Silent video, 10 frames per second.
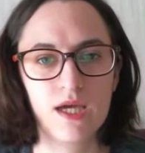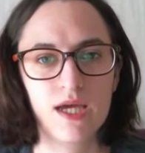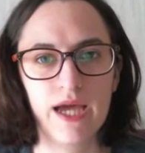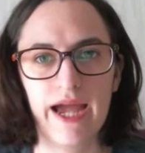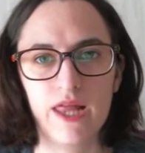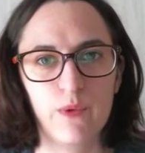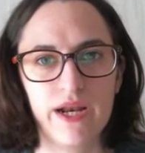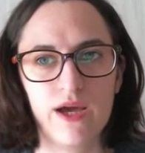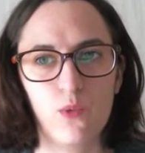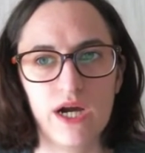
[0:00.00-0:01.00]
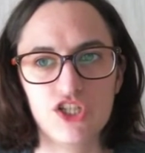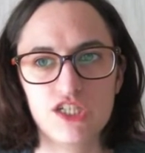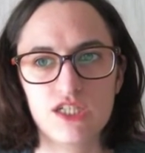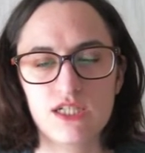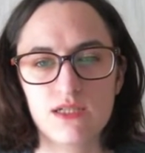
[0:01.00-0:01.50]
And when I washed
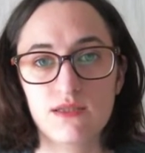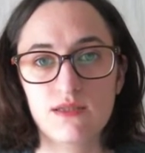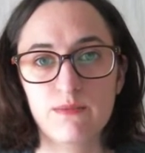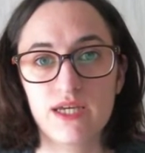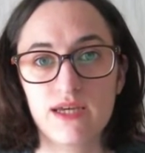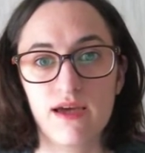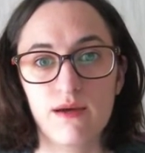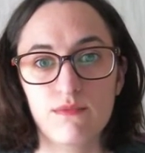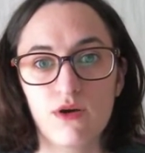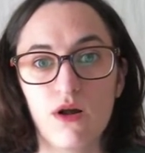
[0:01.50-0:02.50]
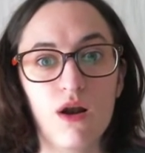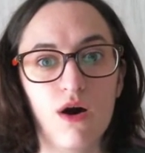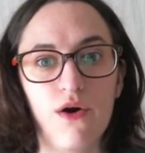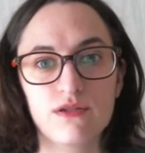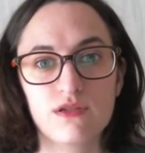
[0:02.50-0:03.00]
it, it became a
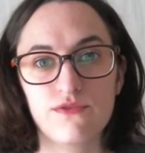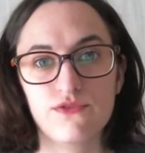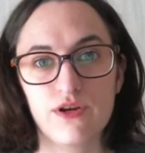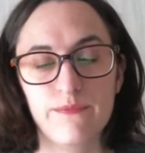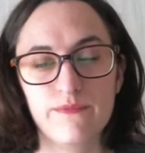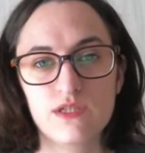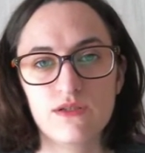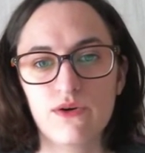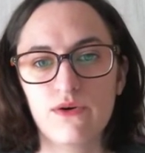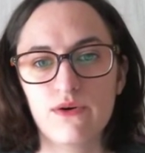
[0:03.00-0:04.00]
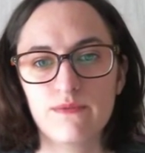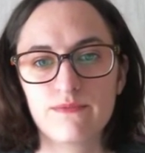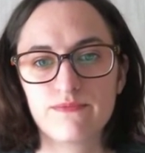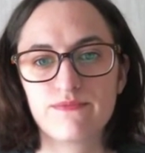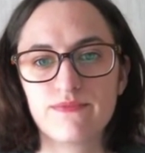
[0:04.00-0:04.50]
lot softer. So
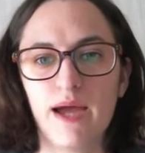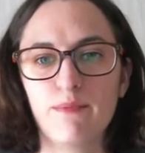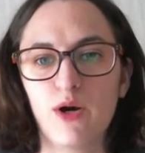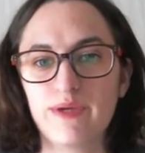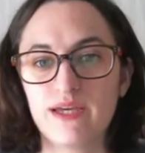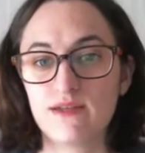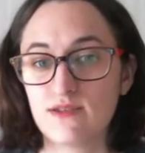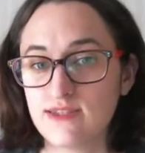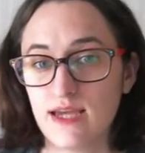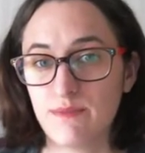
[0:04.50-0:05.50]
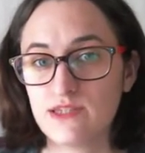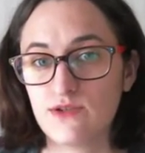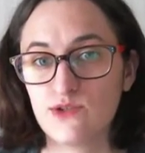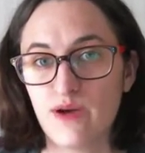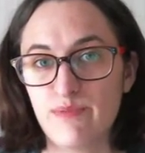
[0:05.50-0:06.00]
I'm hoping the same is
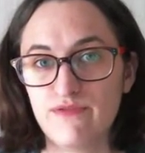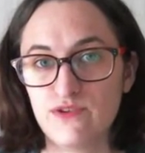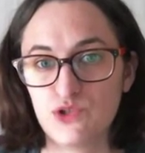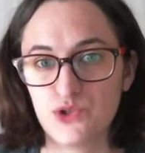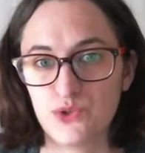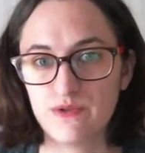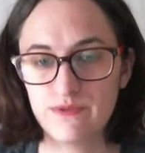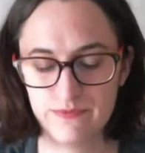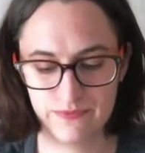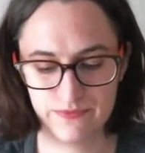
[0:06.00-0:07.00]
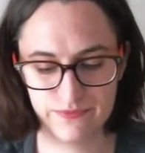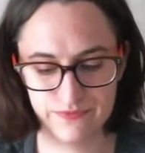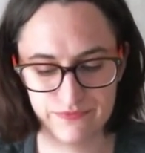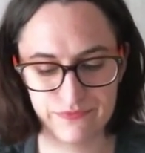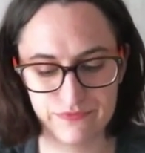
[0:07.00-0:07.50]
going to happen for the shawl.
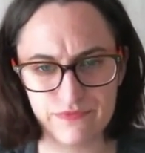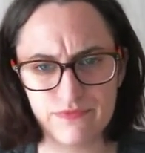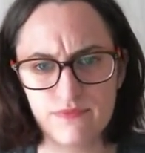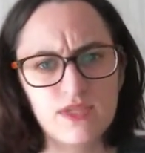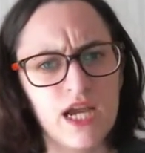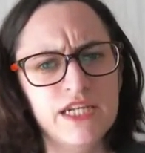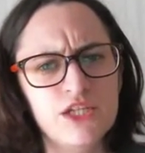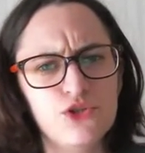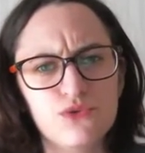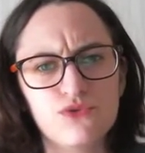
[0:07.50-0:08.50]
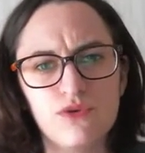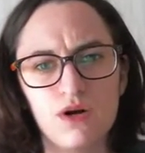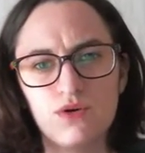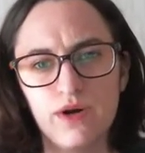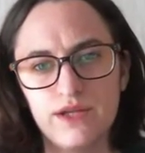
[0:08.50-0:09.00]
And it should
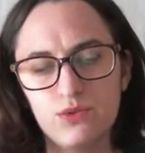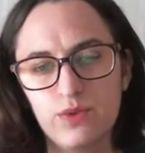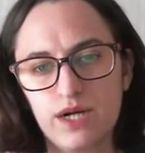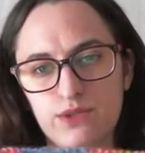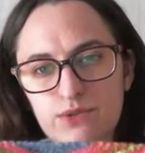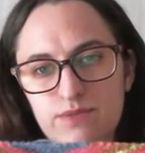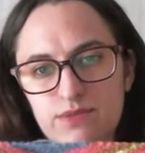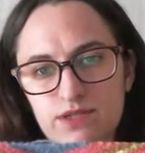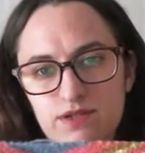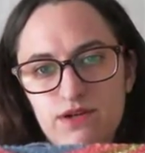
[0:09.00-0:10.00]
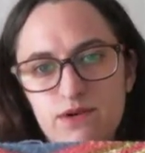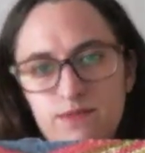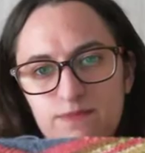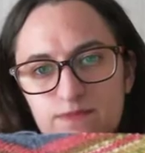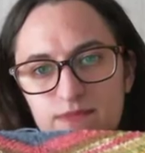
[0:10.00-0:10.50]
grow quite a while too. So
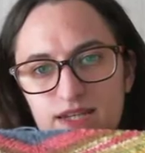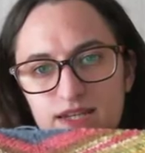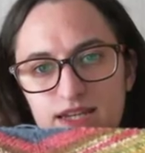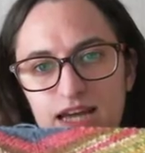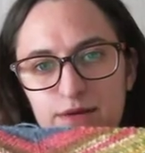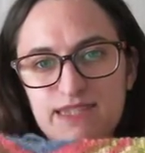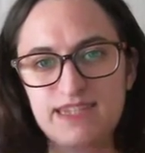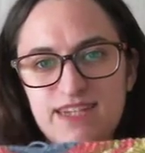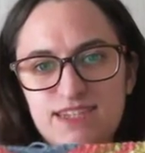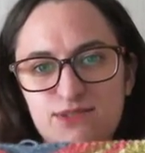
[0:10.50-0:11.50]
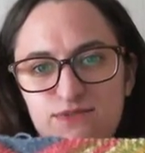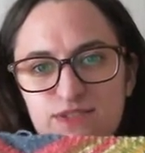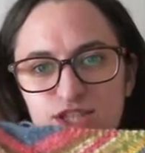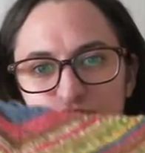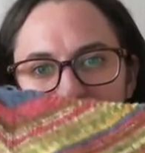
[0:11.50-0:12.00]
I'm excited to
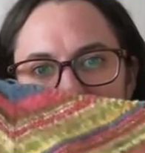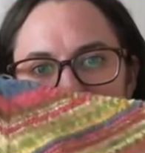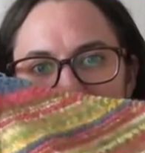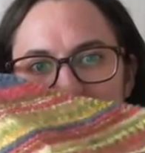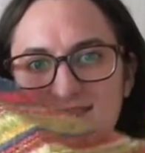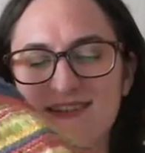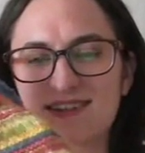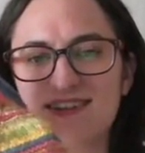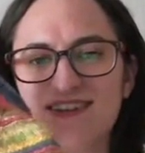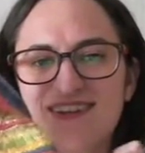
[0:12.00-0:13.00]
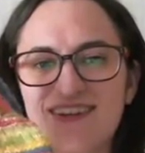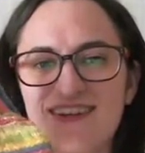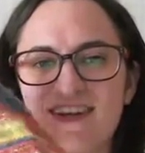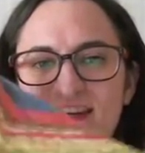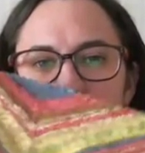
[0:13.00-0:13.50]
finish it and
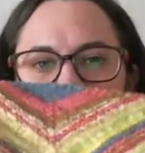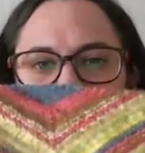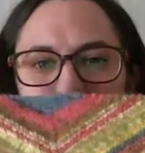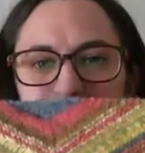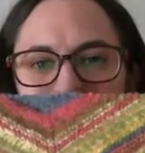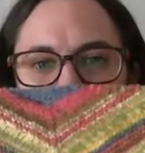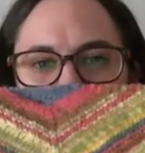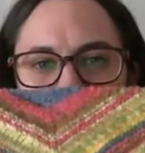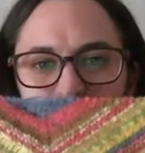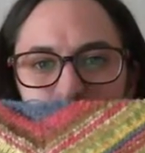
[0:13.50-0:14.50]
see the results.